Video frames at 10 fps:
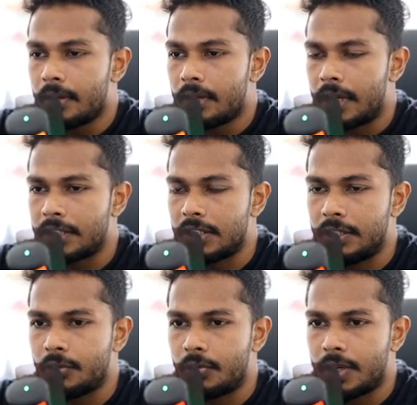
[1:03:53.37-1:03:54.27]
Actually,
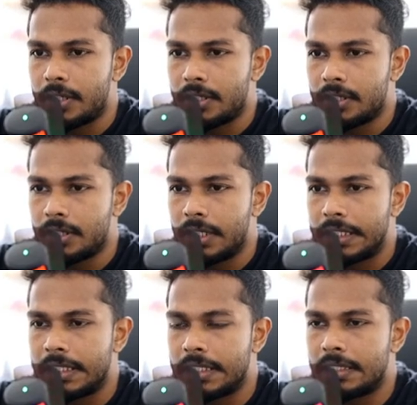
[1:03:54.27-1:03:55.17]
you know what?
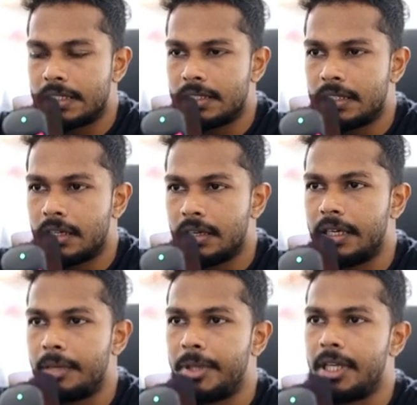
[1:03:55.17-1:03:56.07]
Let's
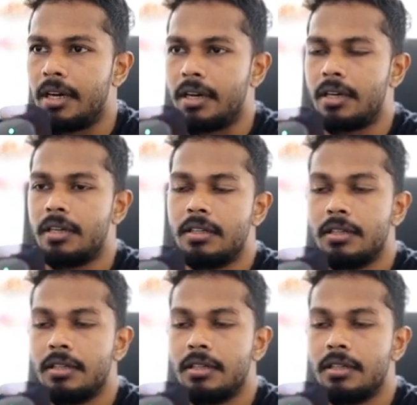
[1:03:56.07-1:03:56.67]
create a PR.